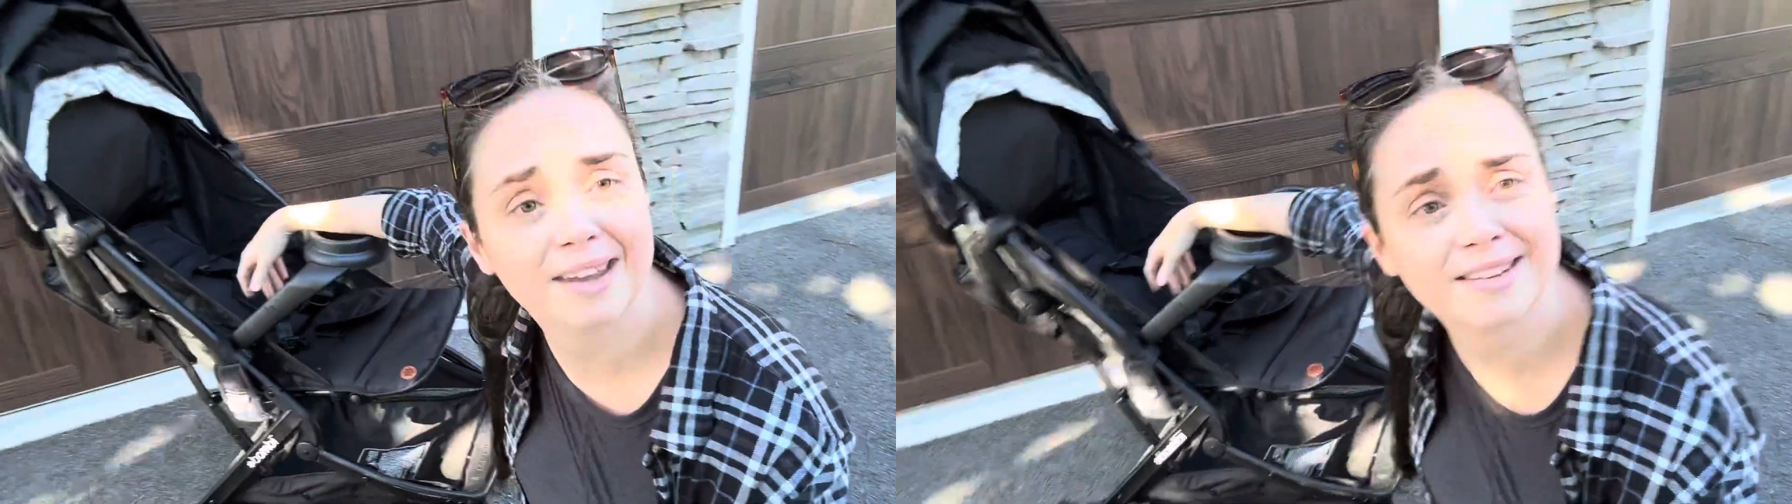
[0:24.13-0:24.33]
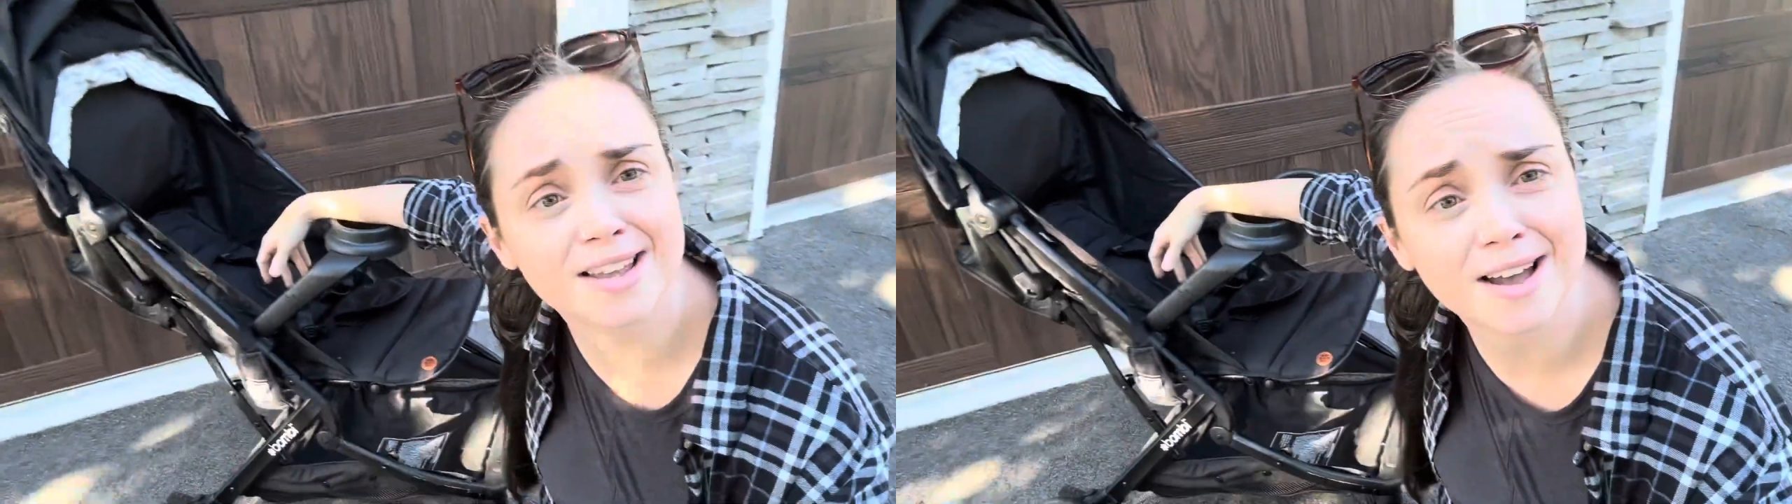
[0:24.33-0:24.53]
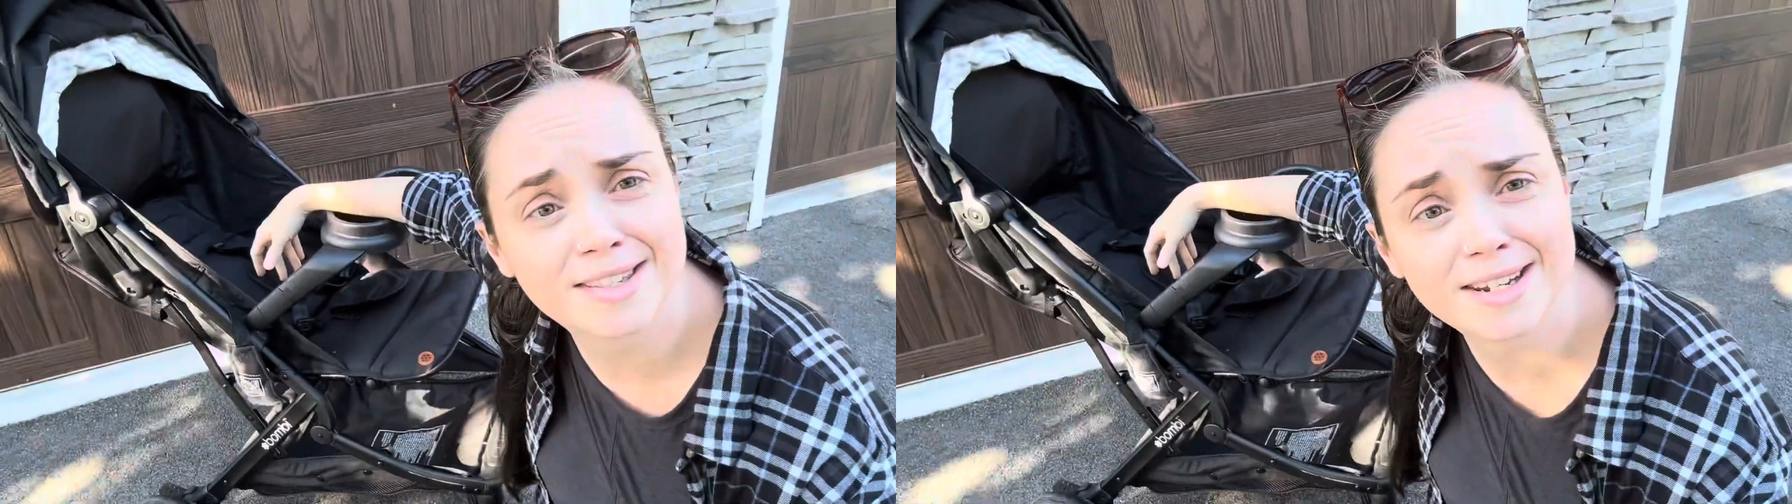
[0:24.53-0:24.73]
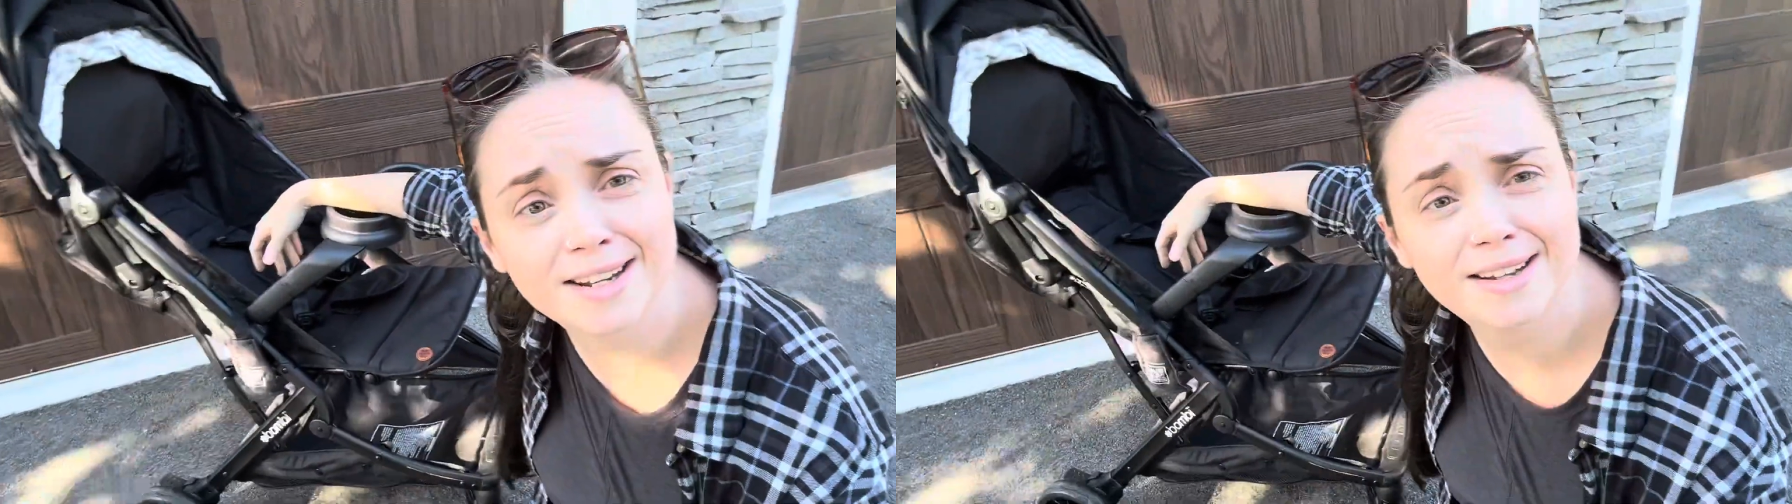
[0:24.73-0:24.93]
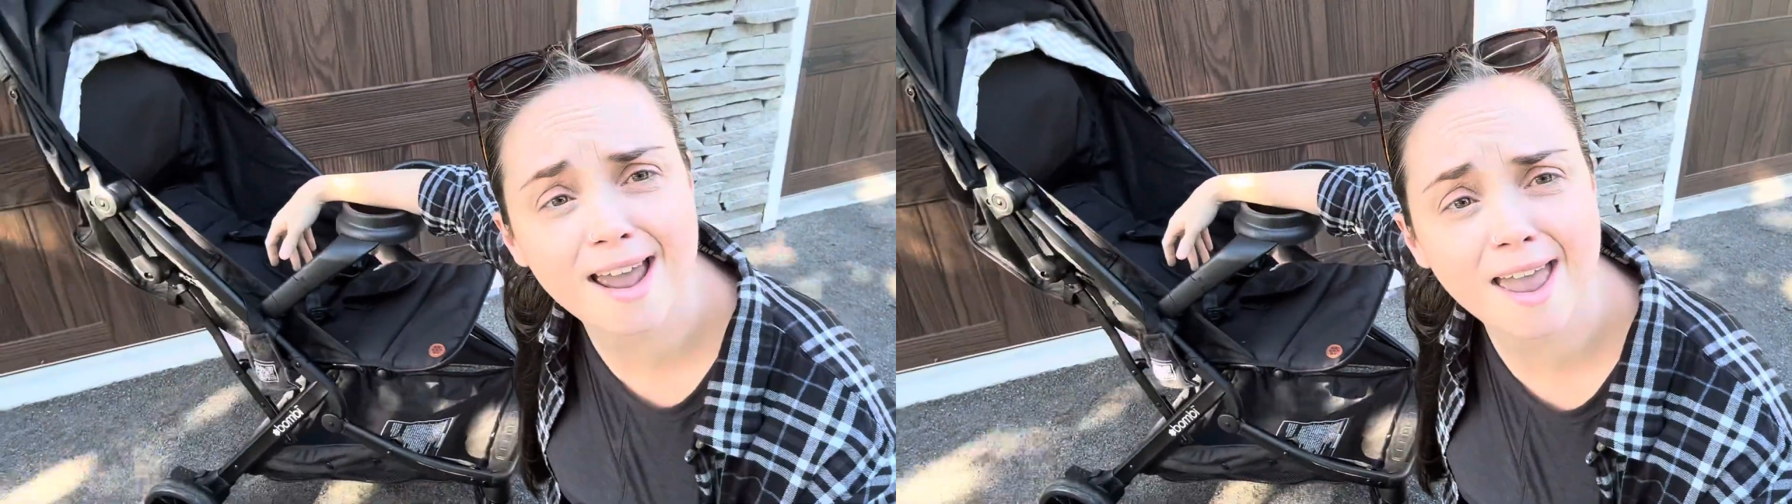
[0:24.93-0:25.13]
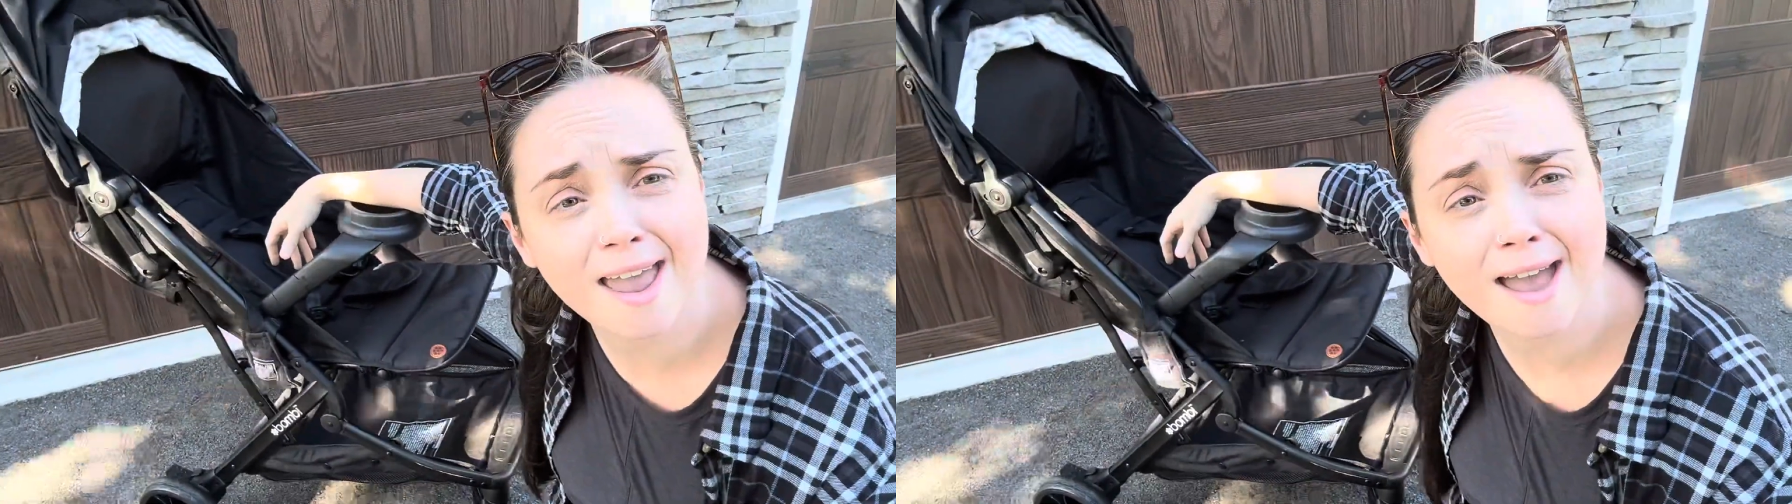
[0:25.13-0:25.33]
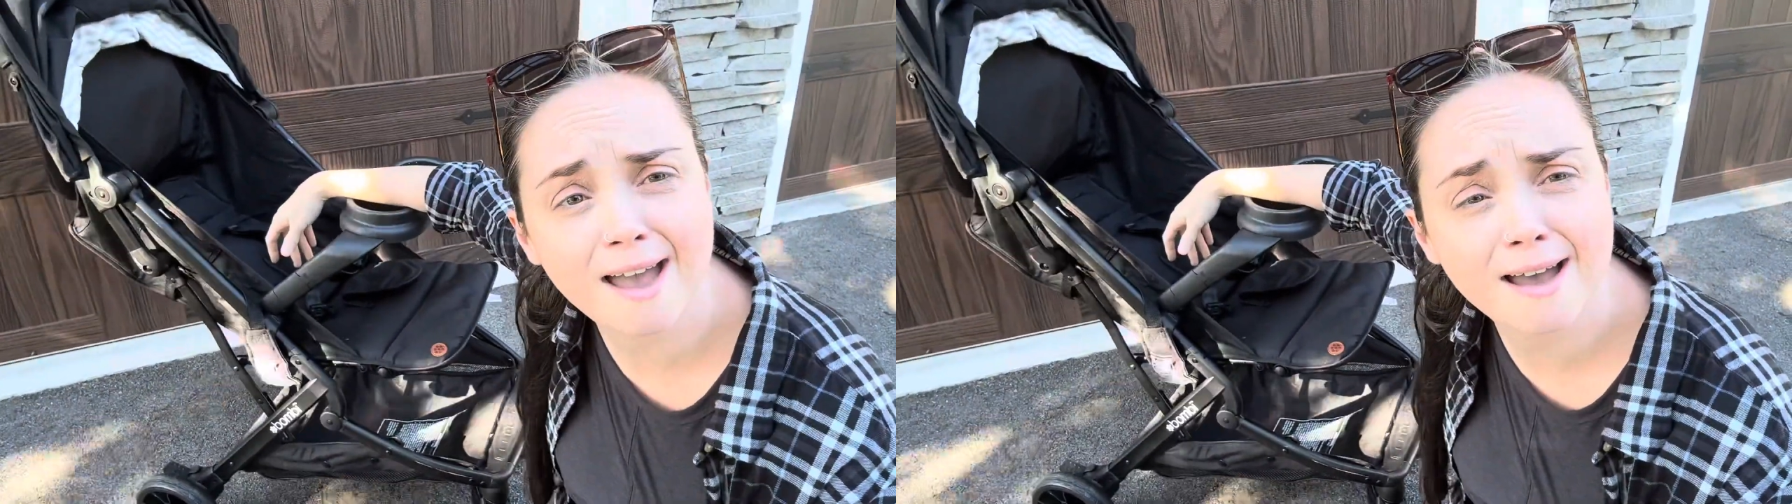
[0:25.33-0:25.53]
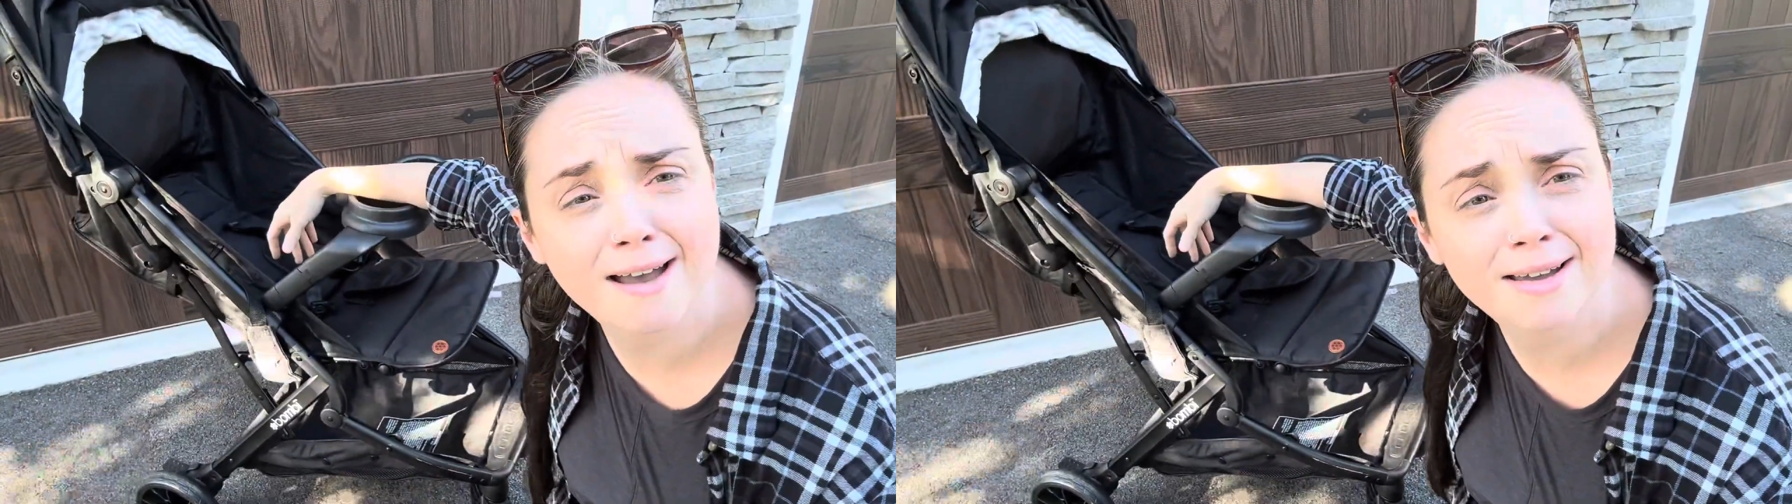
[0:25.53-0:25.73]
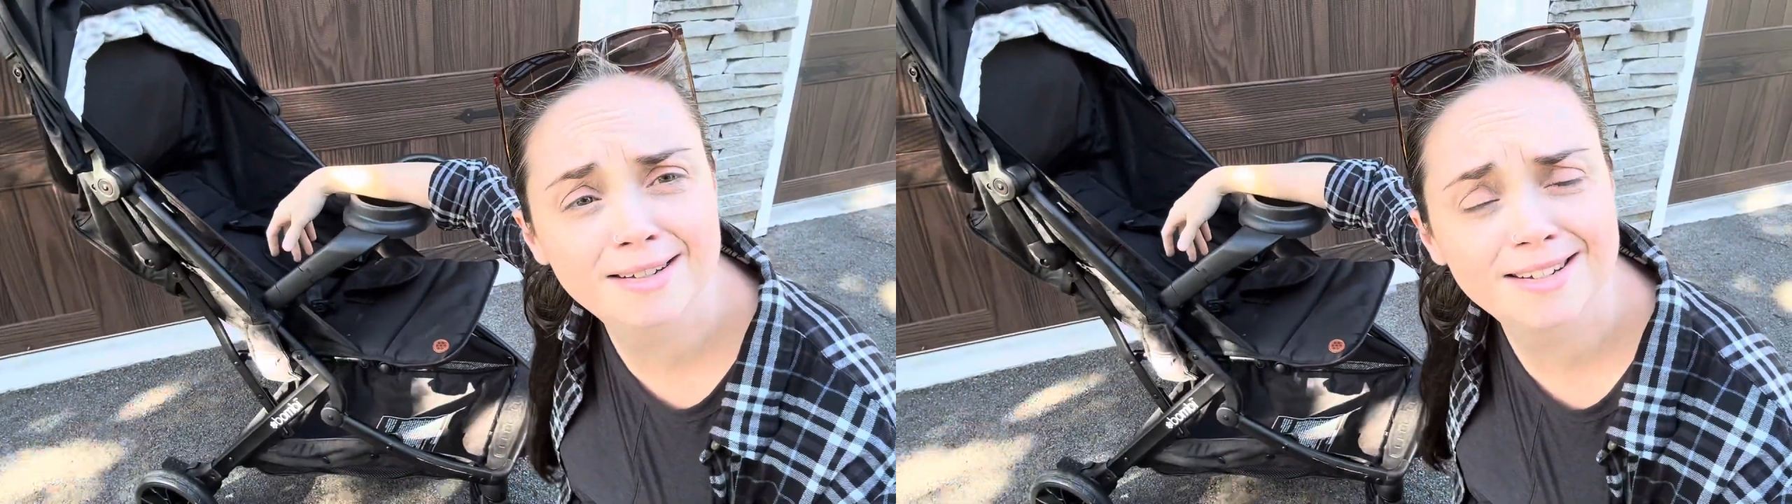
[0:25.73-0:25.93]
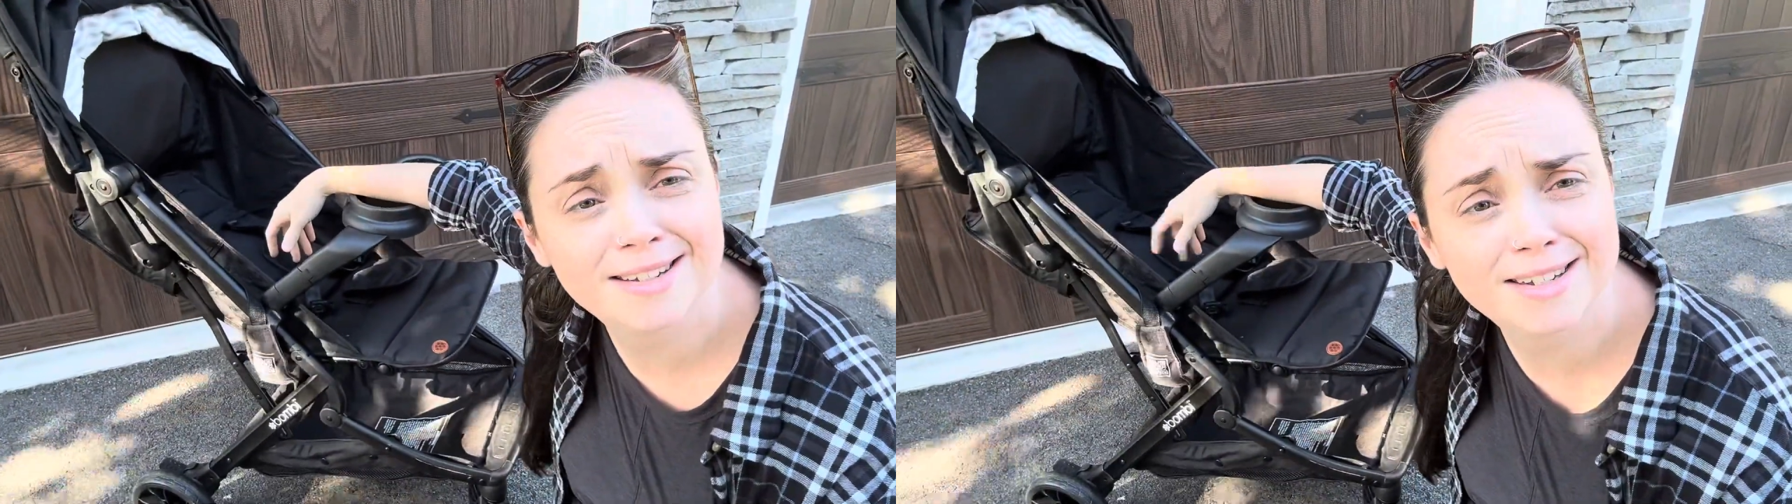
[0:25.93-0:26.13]
exhausted
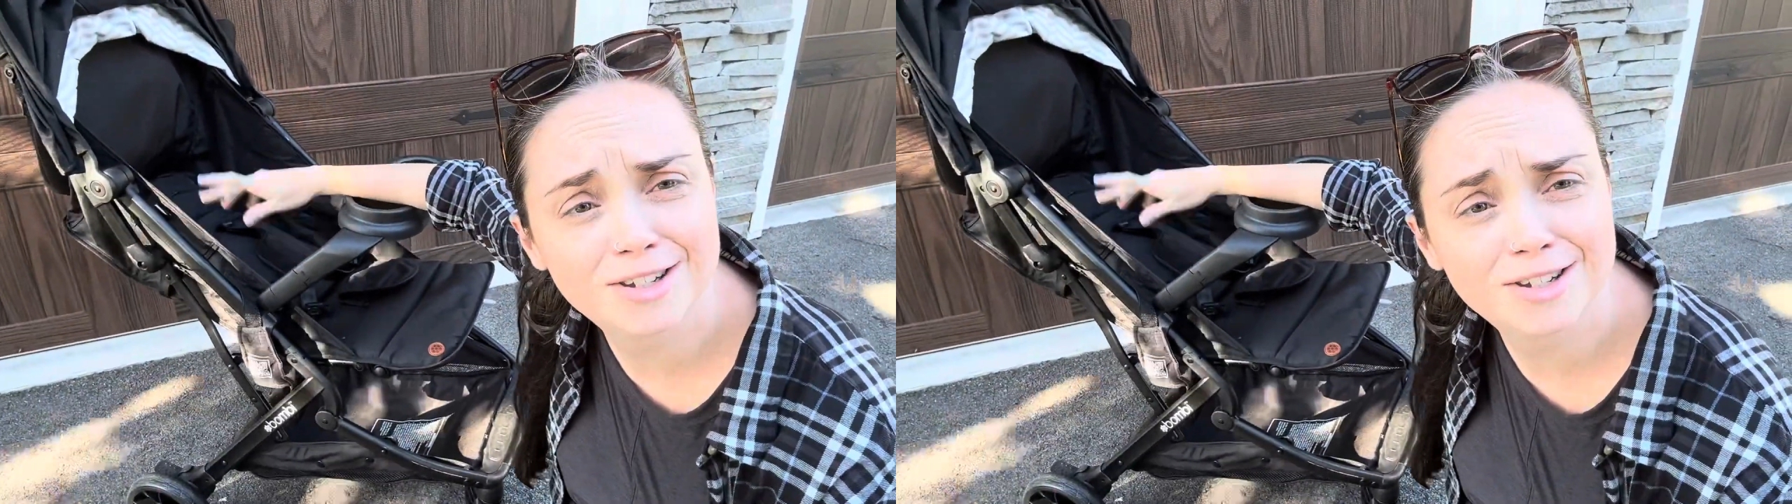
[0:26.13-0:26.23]
and